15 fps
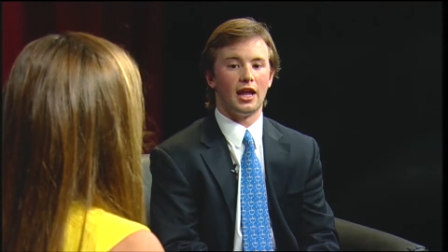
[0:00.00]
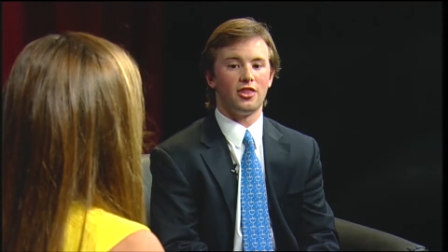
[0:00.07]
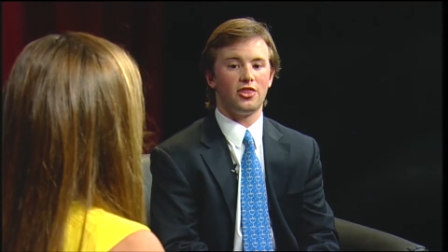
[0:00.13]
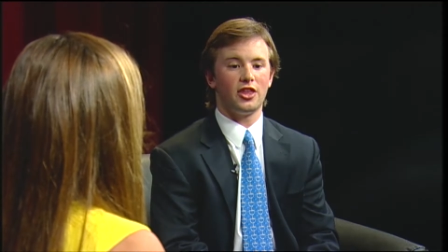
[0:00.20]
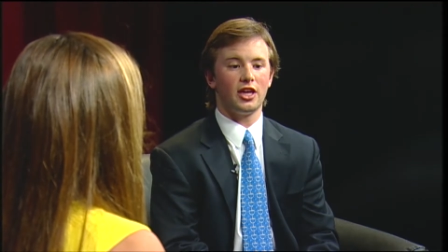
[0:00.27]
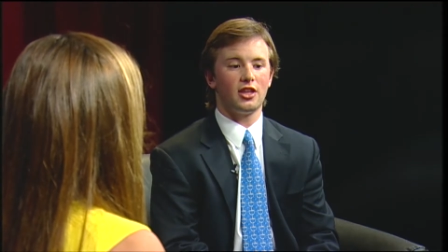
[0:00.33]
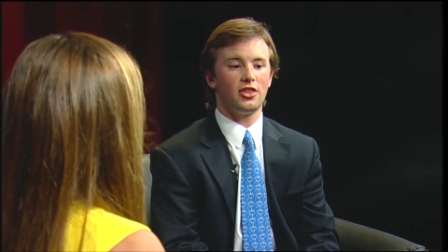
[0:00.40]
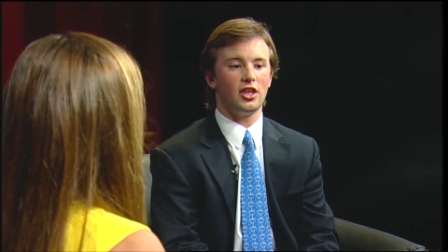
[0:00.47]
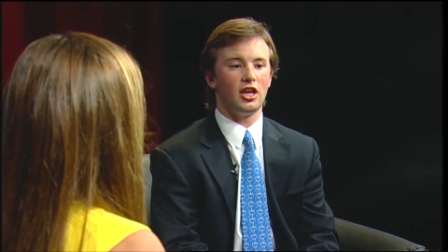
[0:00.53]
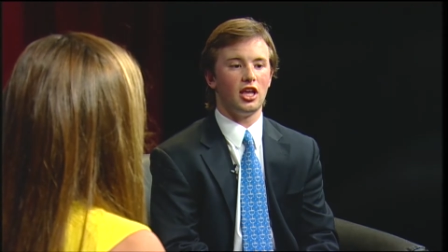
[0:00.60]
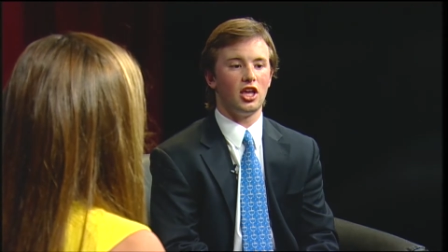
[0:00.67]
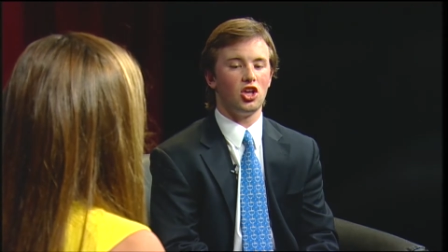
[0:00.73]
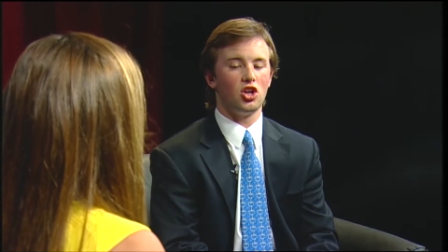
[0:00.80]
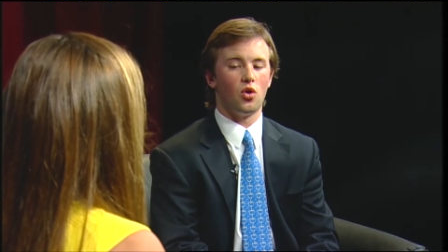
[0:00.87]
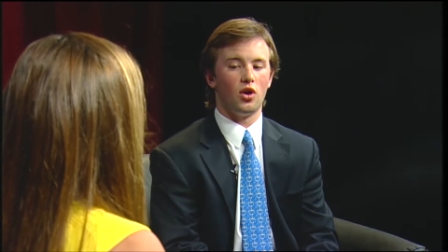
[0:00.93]
think that,
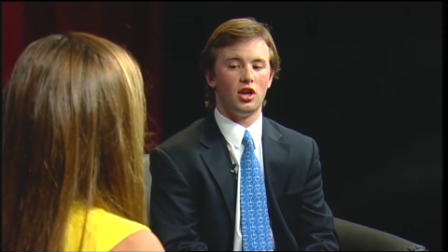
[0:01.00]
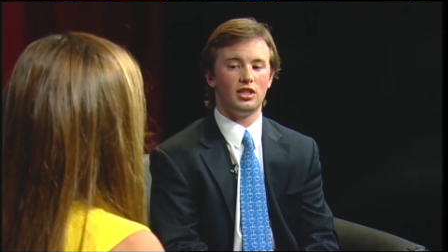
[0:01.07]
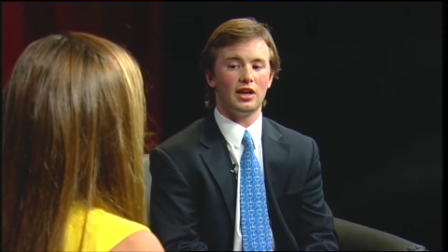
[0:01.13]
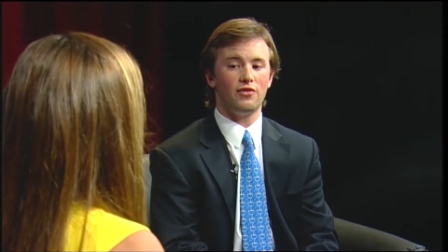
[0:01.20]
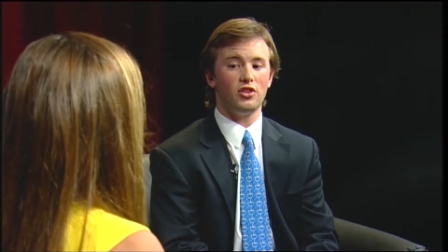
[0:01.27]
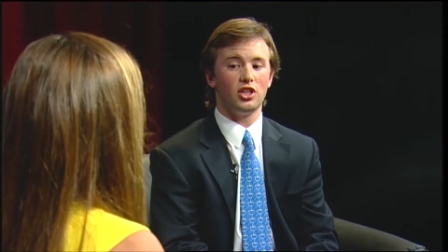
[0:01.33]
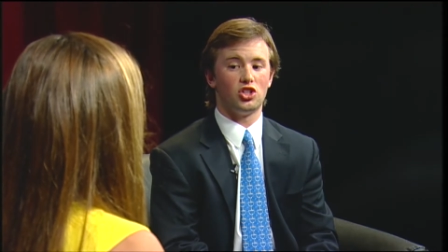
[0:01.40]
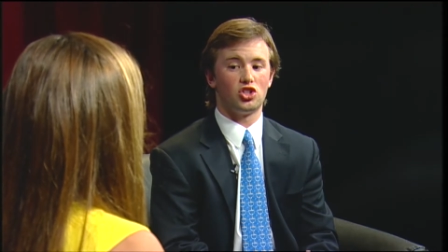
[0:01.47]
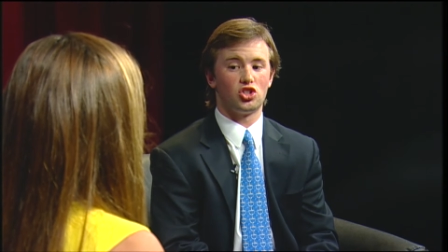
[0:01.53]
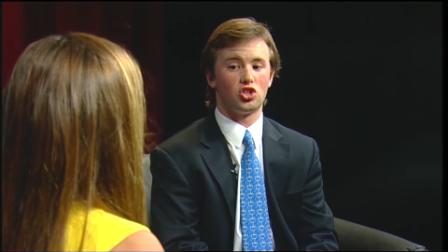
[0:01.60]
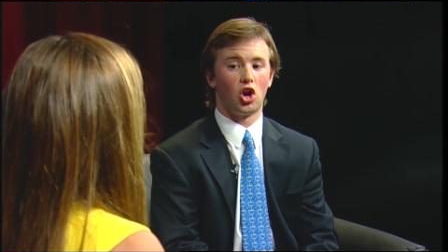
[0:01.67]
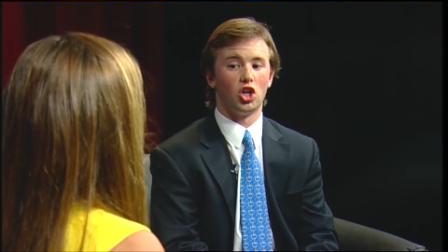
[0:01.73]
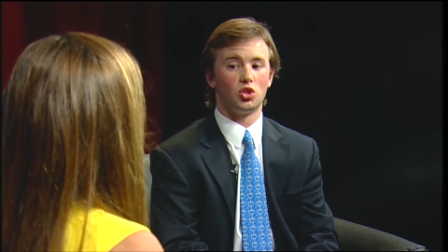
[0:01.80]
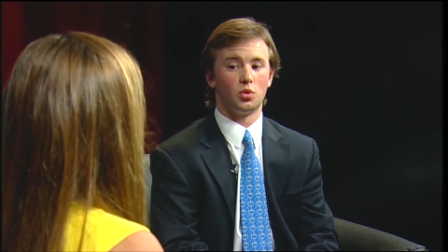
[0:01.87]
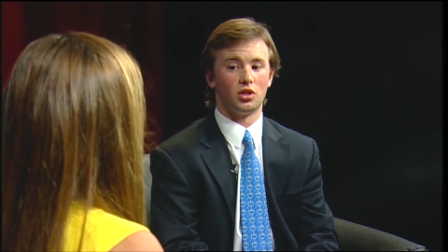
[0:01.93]
it definitely
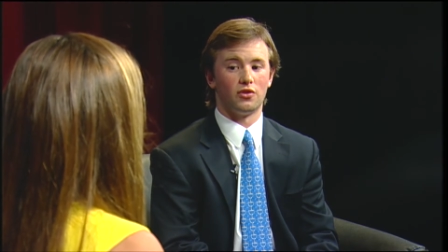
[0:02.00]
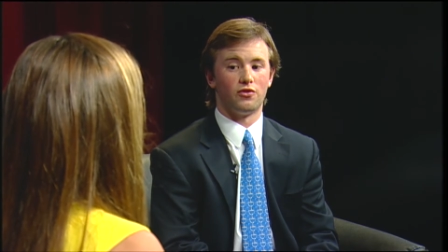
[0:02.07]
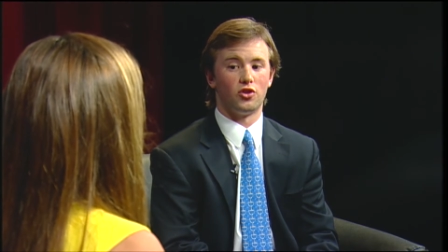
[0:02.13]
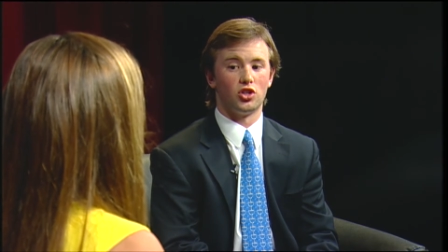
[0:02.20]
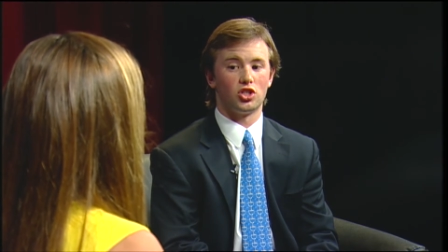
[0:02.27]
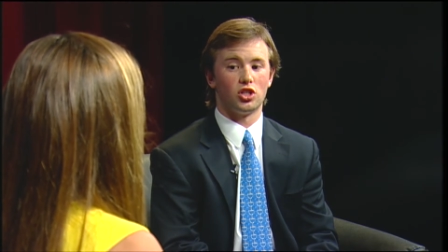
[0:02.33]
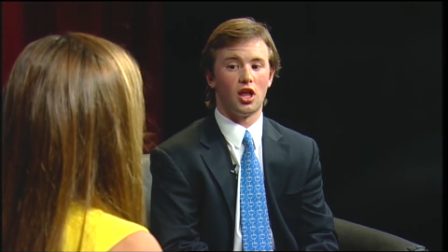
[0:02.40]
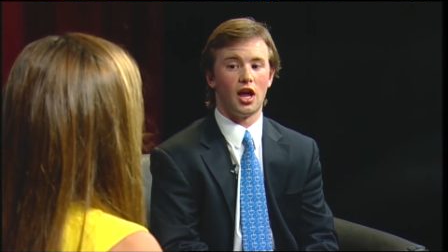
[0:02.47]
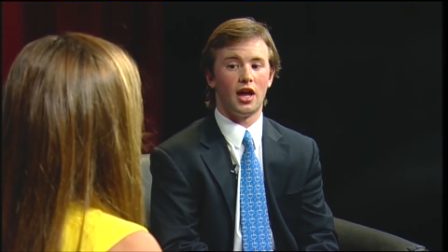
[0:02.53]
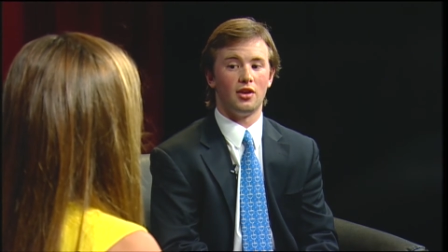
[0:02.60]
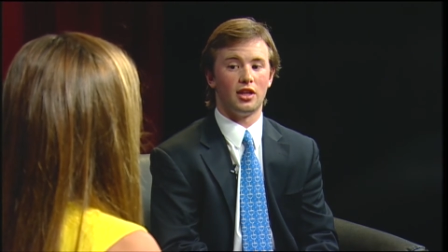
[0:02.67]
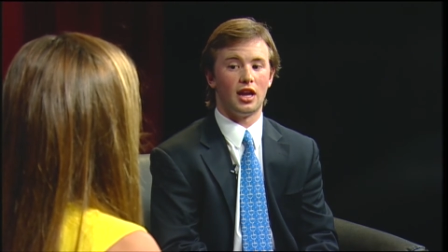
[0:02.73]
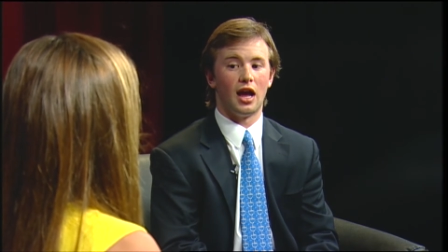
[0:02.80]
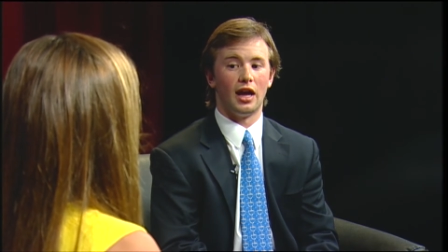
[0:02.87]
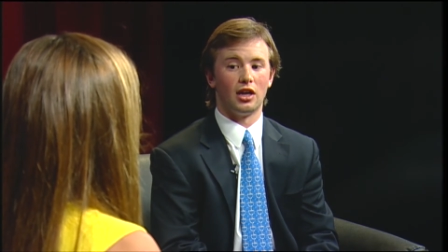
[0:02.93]
starts with the first line
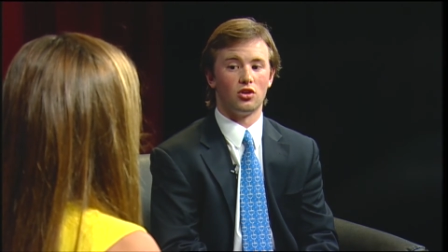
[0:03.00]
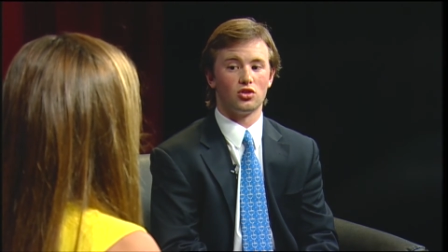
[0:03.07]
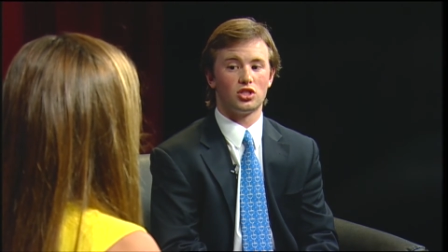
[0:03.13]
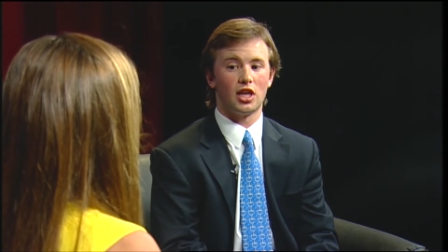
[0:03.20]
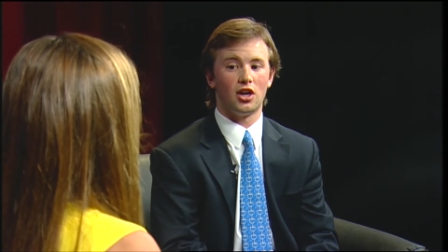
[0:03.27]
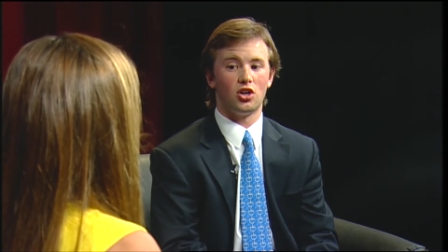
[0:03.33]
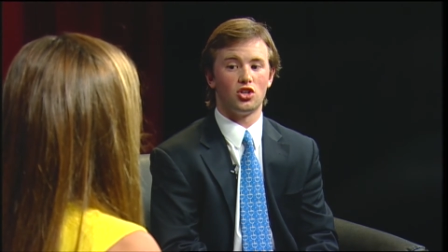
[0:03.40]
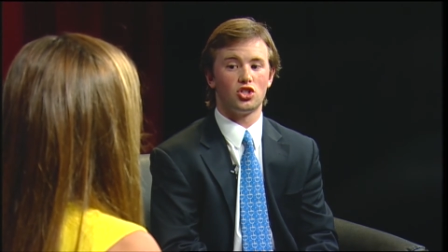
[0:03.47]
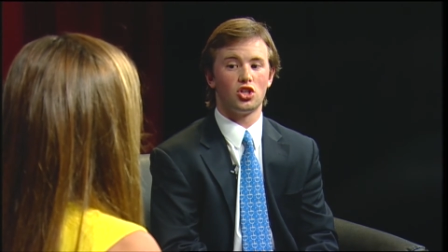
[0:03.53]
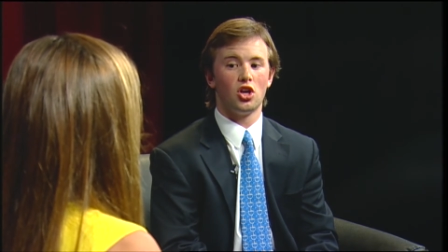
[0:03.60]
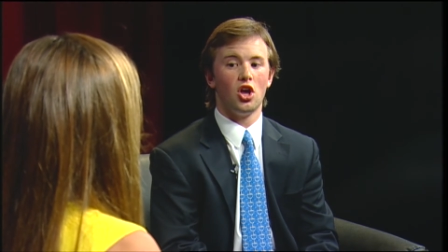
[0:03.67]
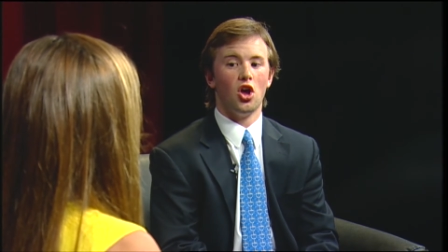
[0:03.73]
that Eichel centers,